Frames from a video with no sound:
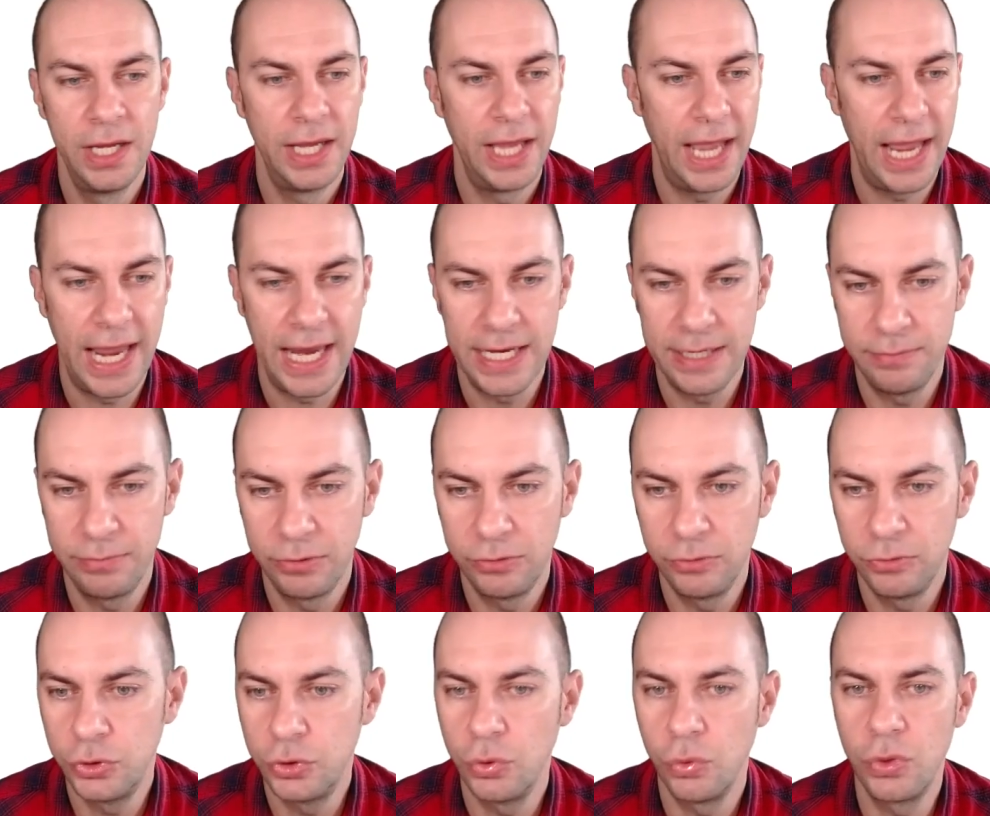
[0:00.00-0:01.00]

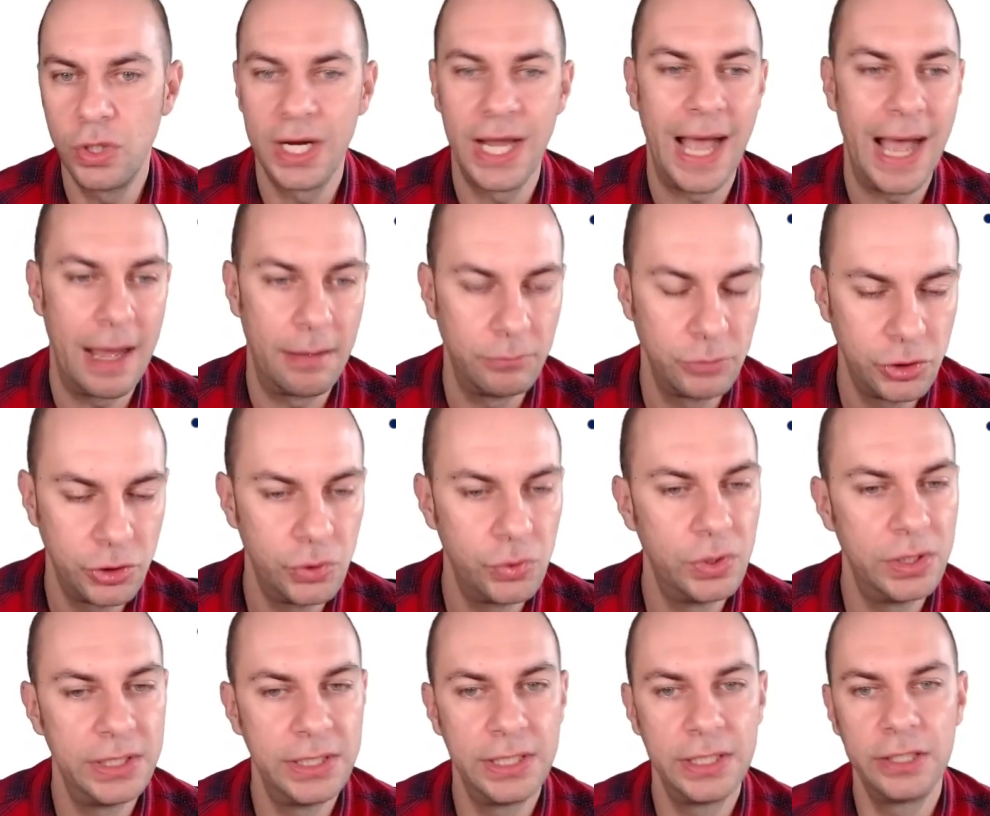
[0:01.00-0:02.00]
able to come to
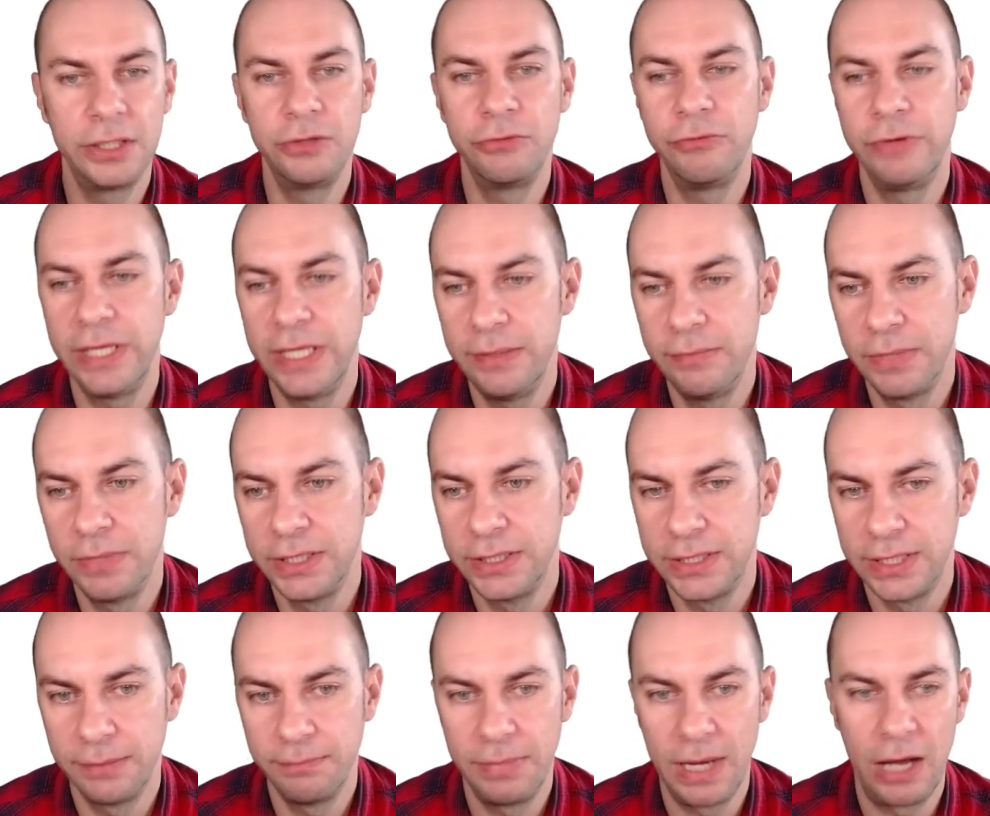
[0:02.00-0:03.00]
an agreement
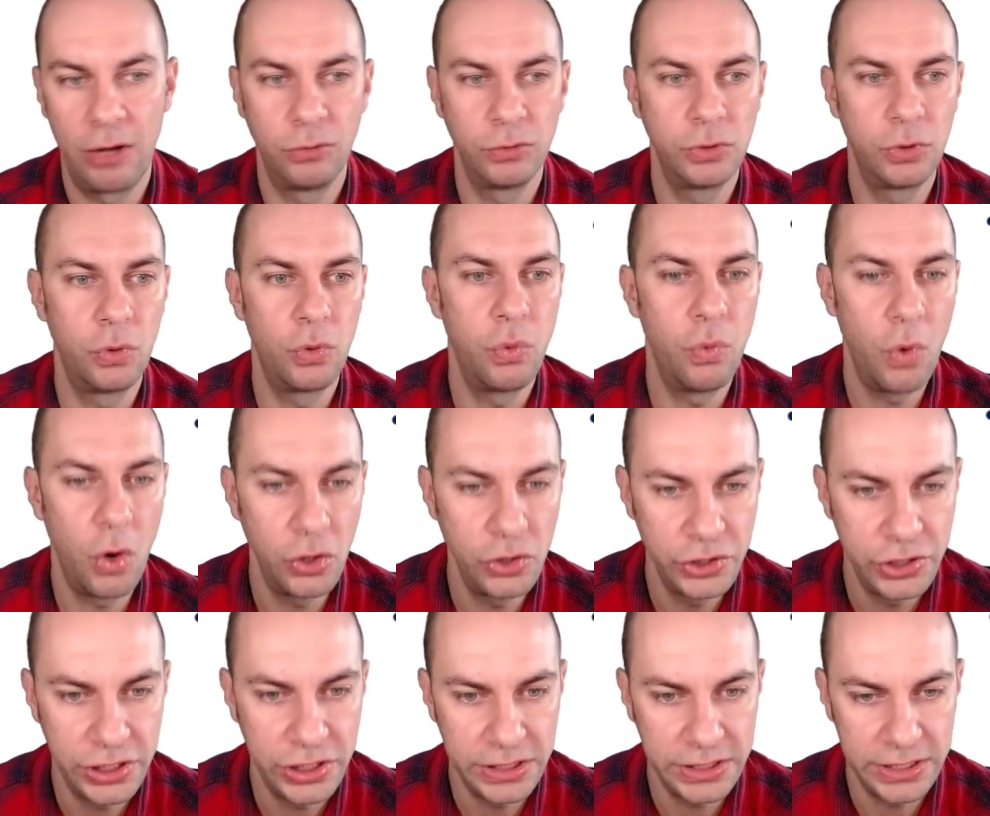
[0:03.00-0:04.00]
about
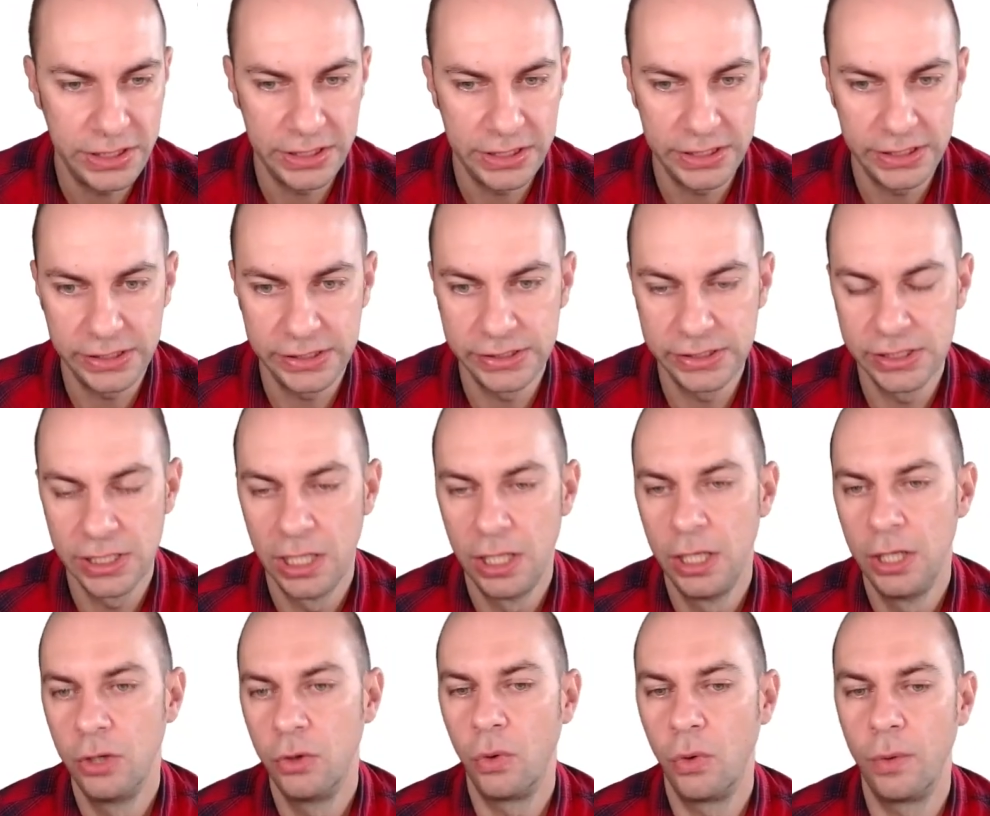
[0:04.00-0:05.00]
quantities
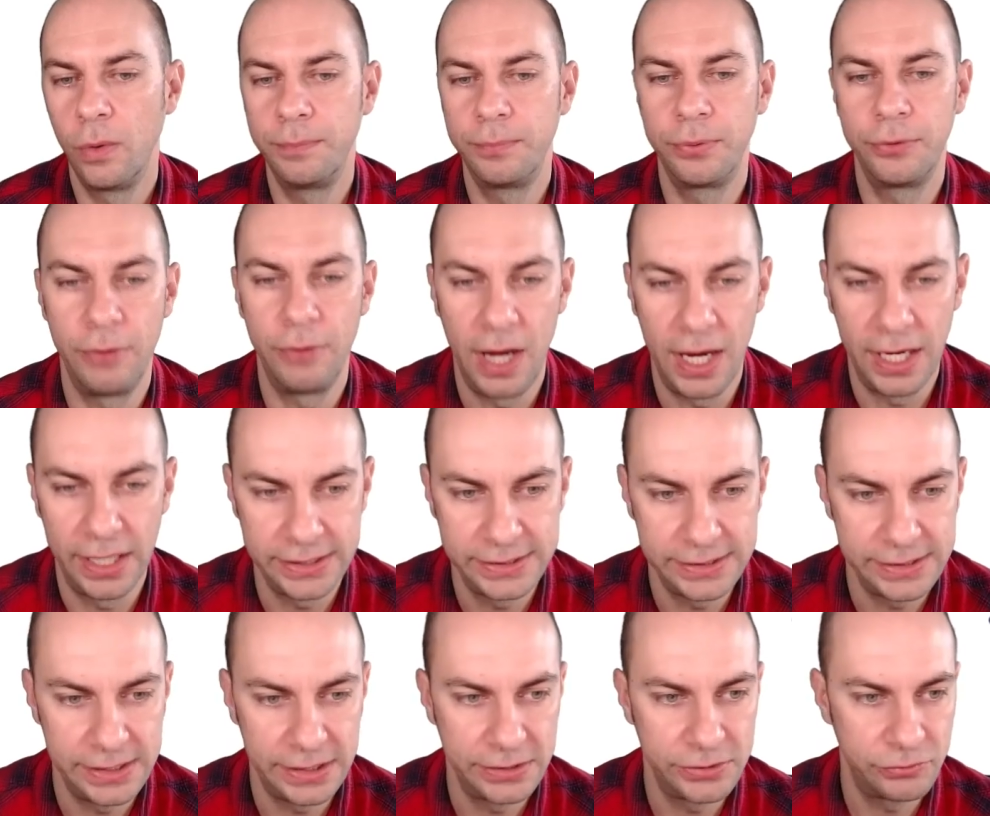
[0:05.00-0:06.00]
or
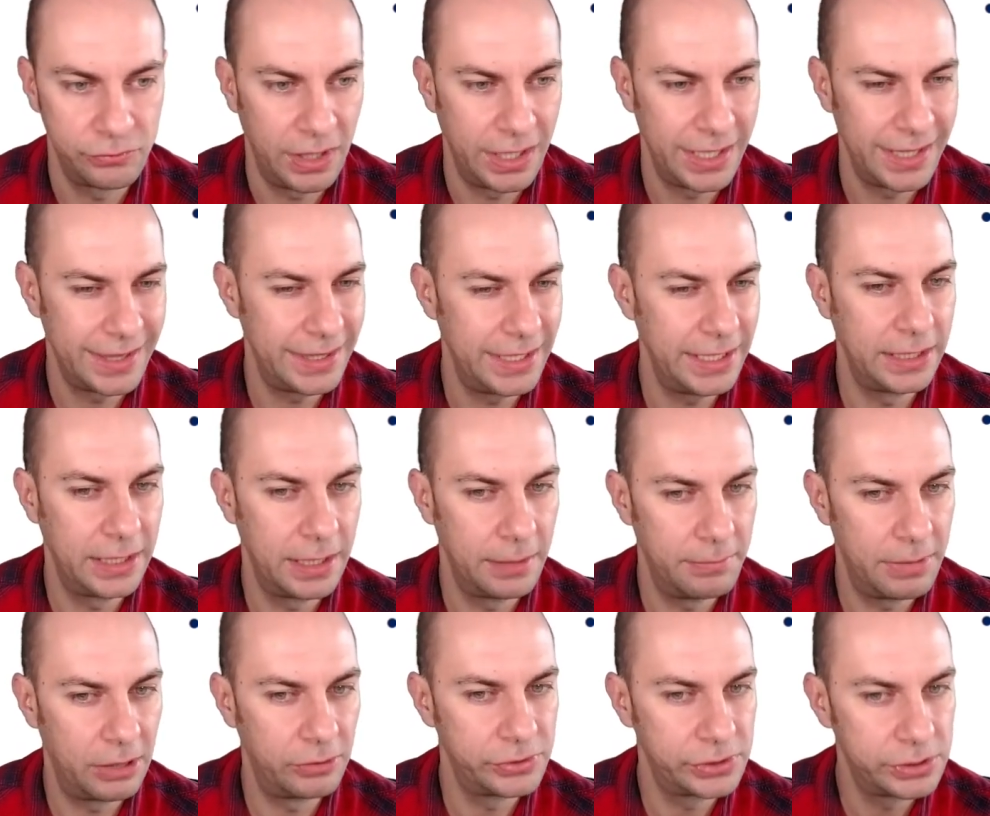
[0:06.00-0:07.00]
prices, right, think
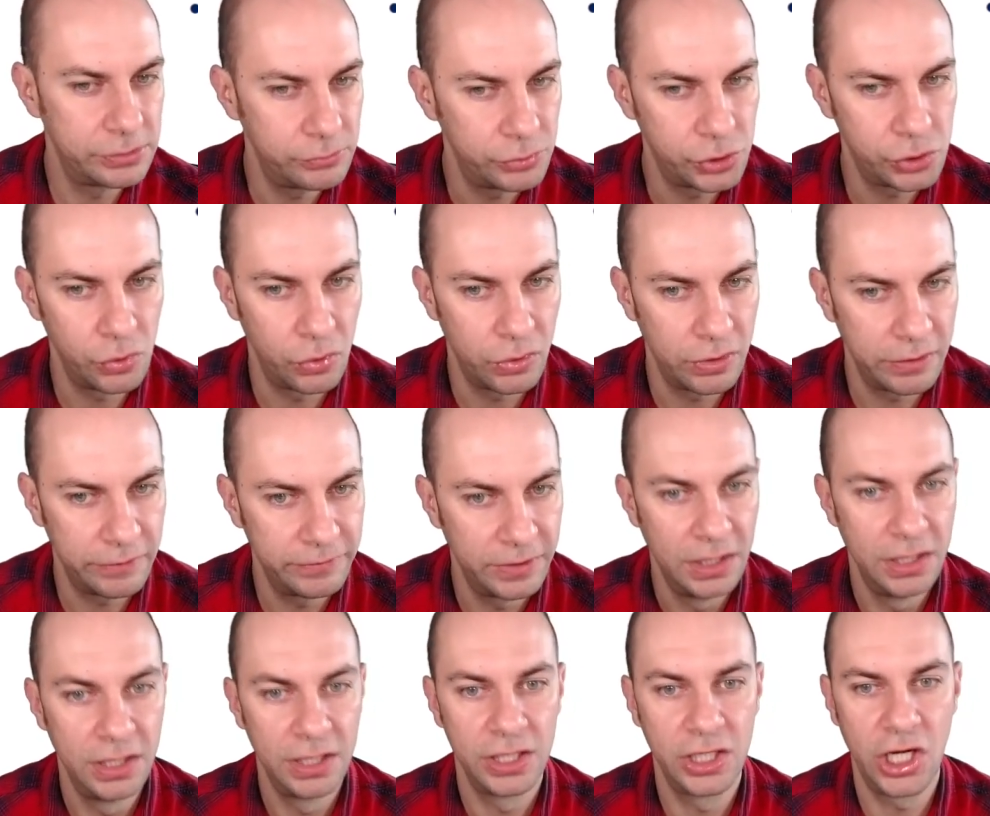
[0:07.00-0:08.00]
about some sort of
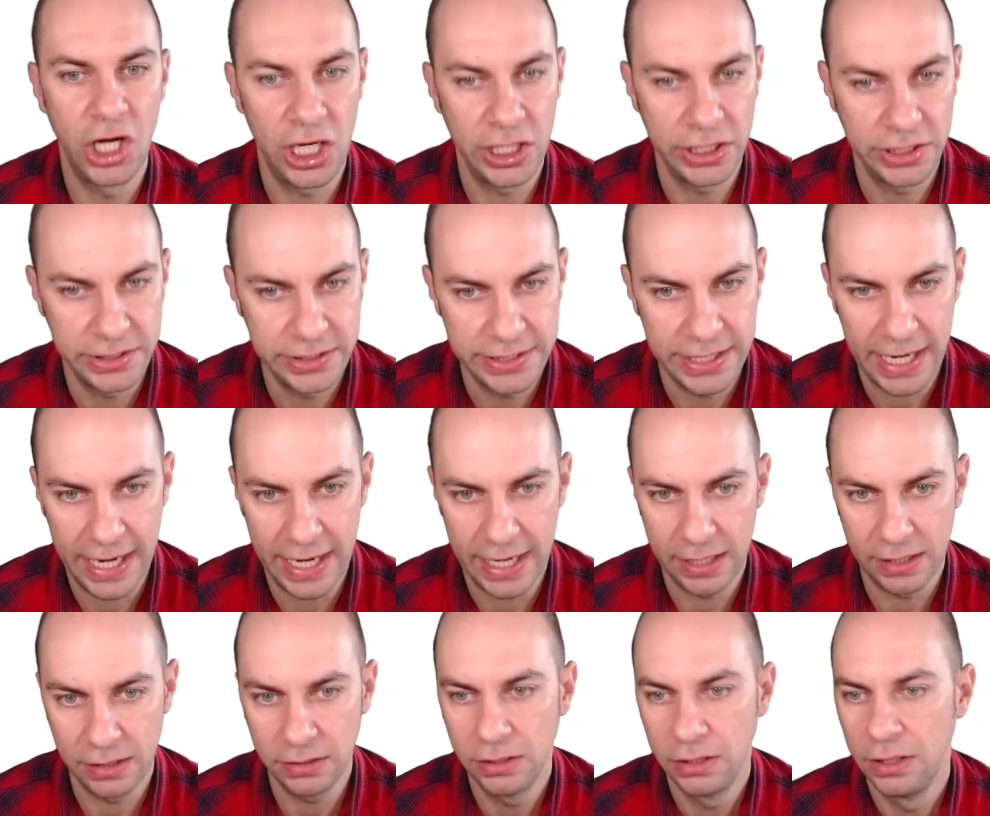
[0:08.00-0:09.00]

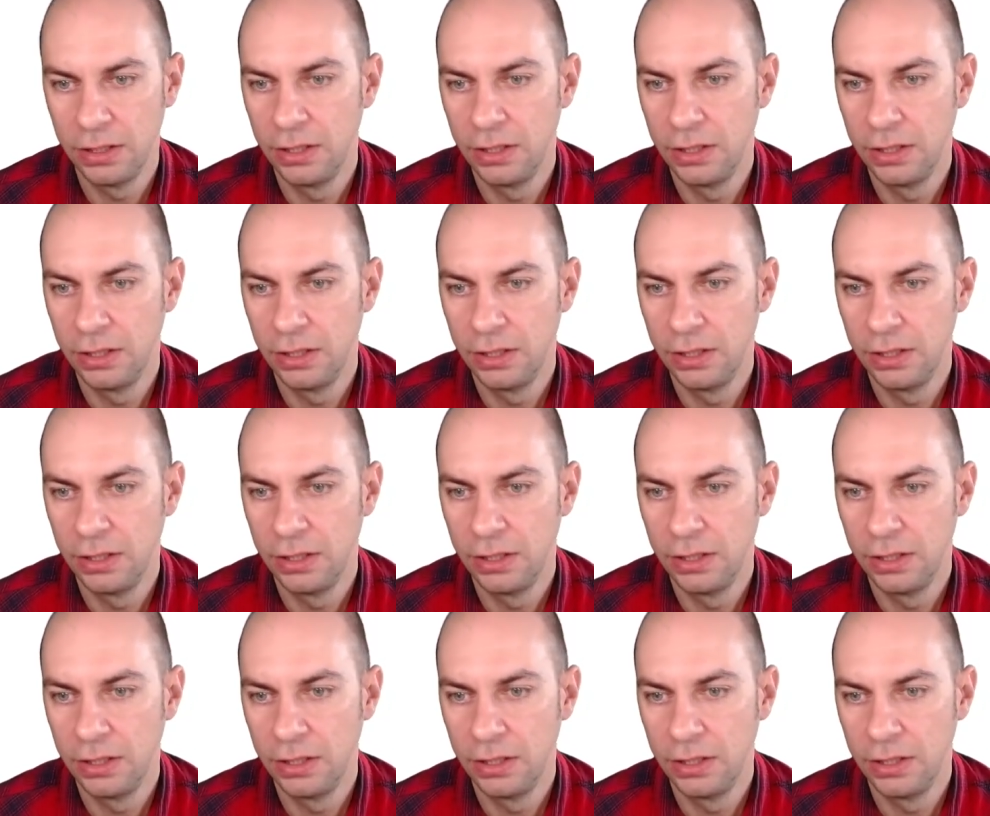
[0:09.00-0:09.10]
cartel